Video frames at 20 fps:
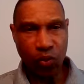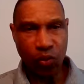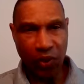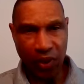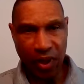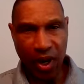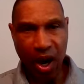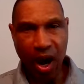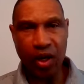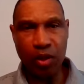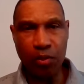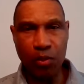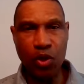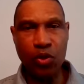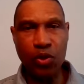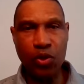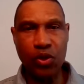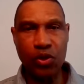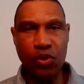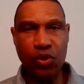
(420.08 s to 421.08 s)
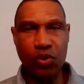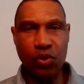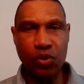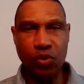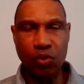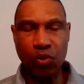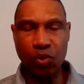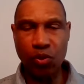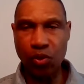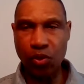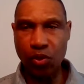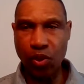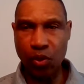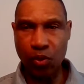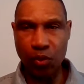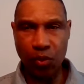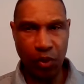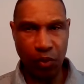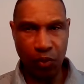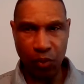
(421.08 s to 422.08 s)
within our communities,
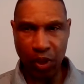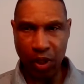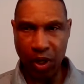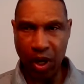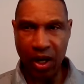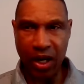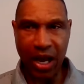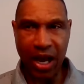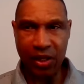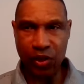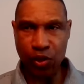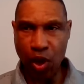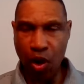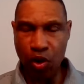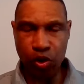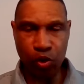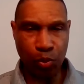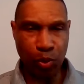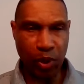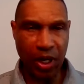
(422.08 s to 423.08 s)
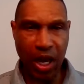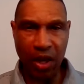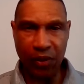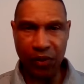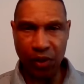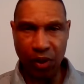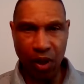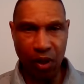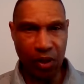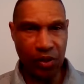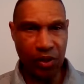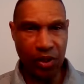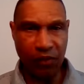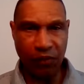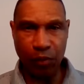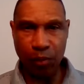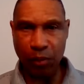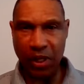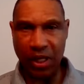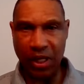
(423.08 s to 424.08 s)
and our guys are all spread out, all in
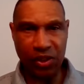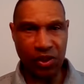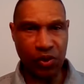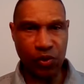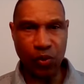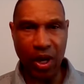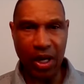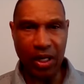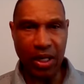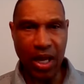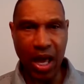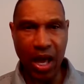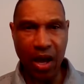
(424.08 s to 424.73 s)
different places right